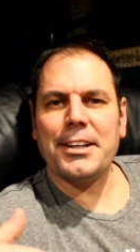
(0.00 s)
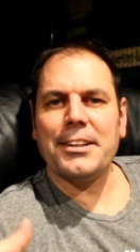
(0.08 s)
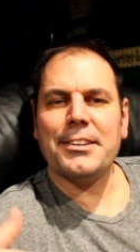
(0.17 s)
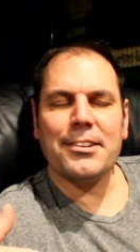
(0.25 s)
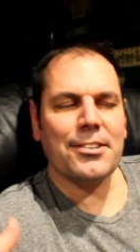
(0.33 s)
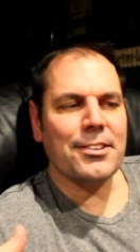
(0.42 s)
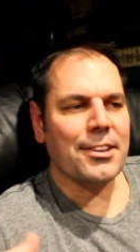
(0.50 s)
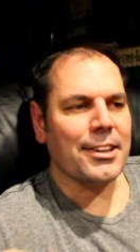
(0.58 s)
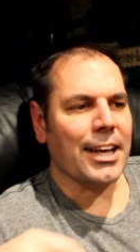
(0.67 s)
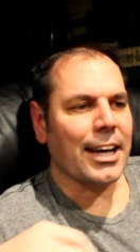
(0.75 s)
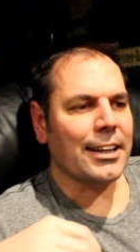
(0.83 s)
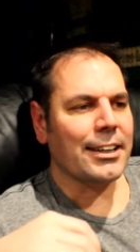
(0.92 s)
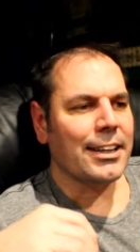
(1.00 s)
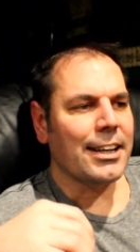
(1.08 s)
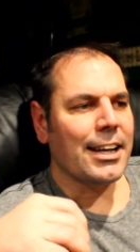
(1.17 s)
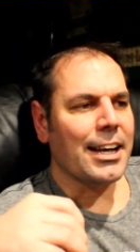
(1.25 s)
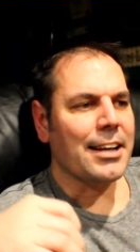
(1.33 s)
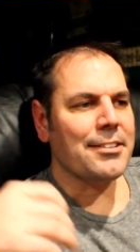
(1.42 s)
In addition to that,
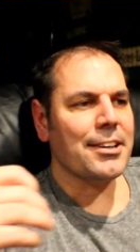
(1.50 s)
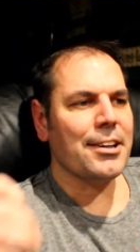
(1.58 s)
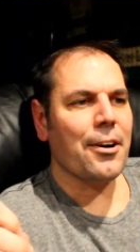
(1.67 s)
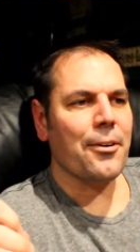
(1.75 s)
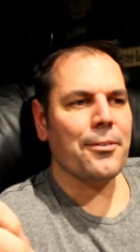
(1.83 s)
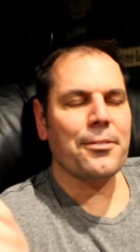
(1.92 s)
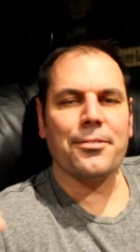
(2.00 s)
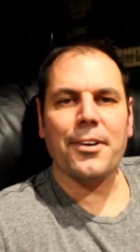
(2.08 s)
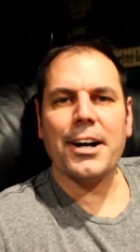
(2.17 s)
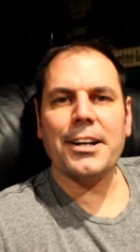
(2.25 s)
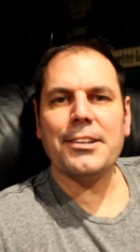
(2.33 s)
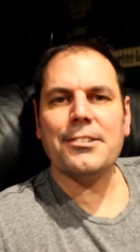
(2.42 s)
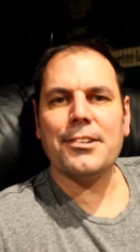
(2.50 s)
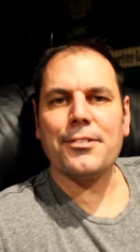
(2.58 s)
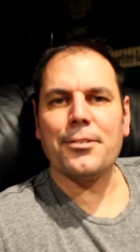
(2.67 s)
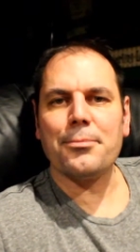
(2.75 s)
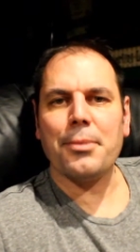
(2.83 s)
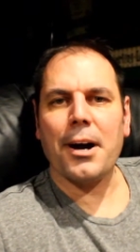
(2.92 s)
as they go and find these
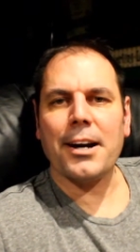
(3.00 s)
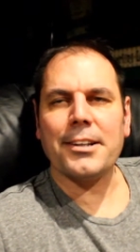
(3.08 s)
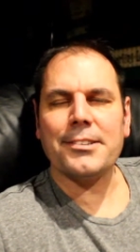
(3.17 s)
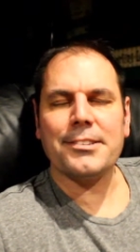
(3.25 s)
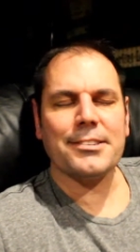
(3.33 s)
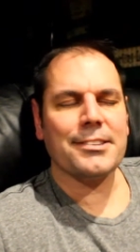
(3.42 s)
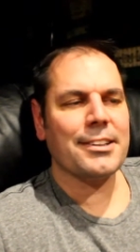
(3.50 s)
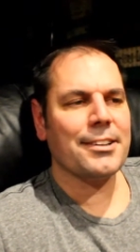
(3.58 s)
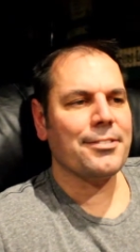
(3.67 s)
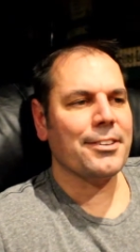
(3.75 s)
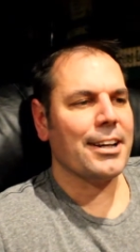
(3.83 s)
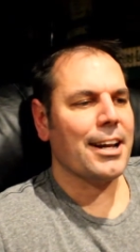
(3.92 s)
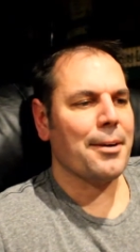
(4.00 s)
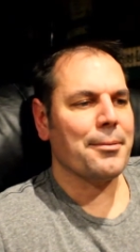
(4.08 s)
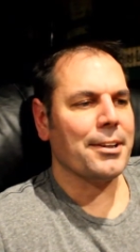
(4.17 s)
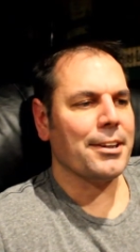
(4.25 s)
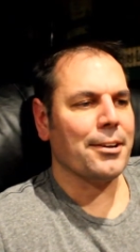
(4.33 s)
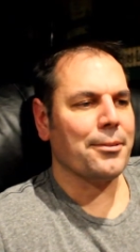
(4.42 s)
different bodies. I forget how
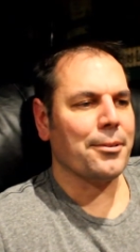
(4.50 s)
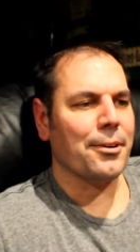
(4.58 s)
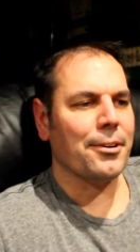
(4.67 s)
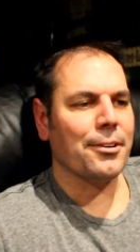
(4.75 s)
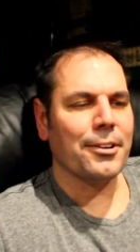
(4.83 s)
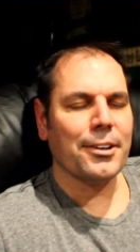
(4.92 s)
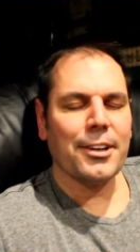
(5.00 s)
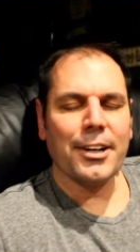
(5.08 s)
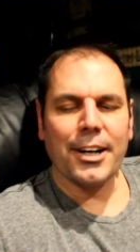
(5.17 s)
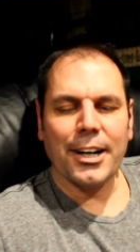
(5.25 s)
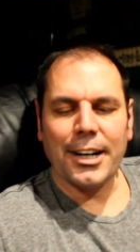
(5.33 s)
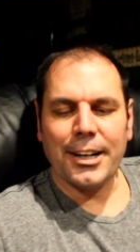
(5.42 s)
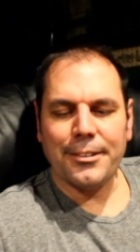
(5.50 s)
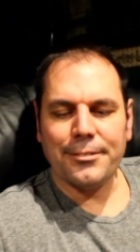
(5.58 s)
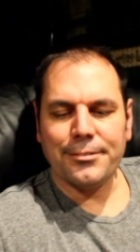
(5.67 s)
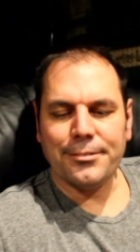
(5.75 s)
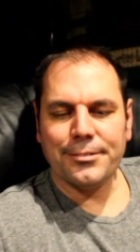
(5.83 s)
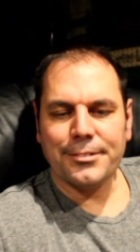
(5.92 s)
many there were.
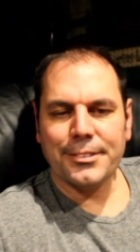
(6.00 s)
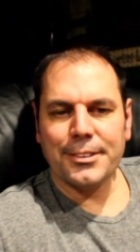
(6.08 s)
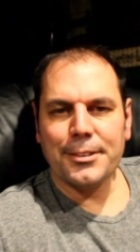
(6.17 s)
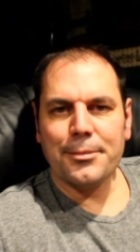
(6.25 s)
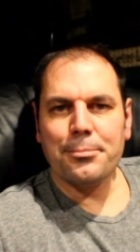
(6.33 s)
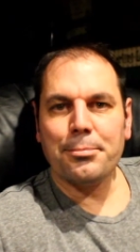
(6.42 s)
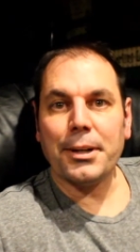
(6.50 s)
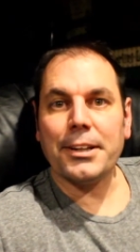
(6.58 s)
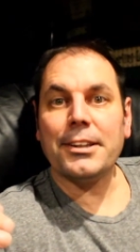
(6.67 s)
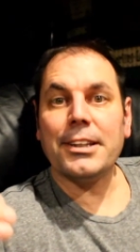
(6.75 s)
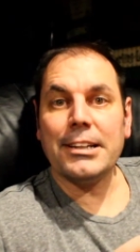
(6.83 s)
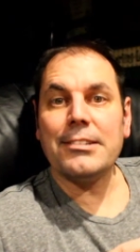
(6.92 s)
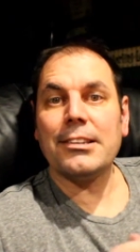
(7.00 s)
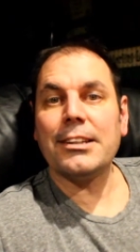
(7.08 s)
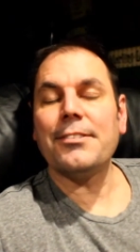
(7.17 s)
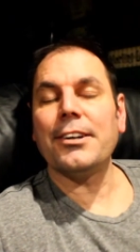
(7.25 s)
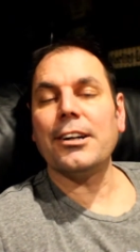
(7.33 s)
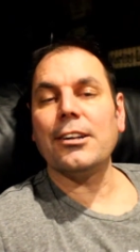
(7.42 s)
Um, but he's
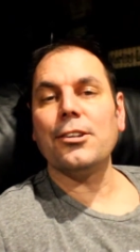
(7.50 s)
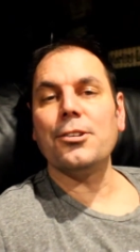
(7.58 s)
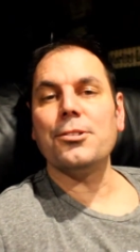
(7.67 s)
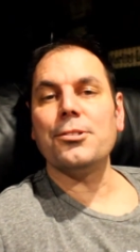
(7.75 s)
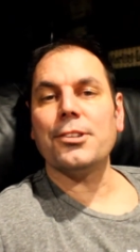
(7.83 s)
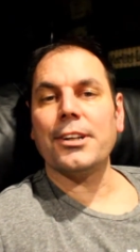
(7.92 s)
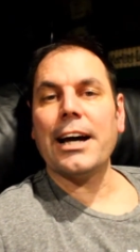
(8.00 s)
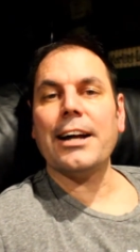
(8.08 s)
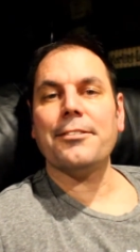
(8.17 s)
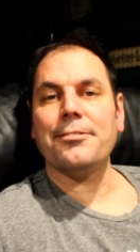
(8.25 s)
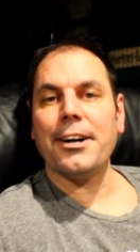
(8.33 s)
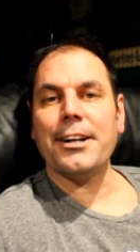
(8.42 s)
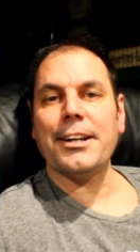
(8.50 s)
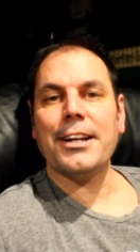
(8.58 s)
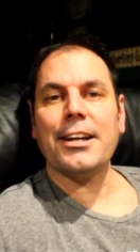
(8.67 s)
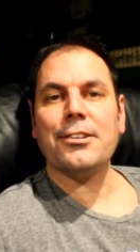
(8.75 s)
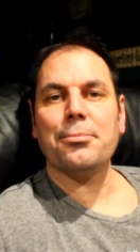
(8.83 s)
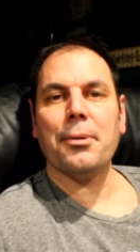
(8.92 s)
leaving clues on how to find the
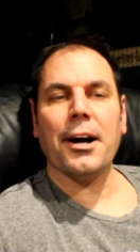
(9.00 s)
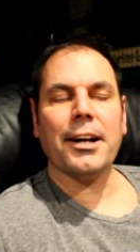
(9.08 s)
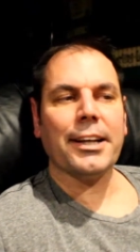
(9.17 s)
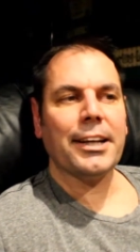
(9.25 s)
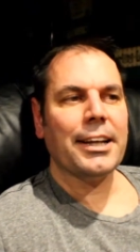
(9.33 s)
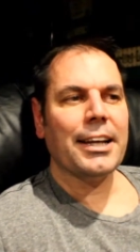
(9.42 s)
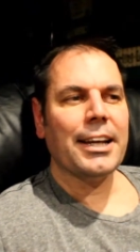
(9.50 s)
next body.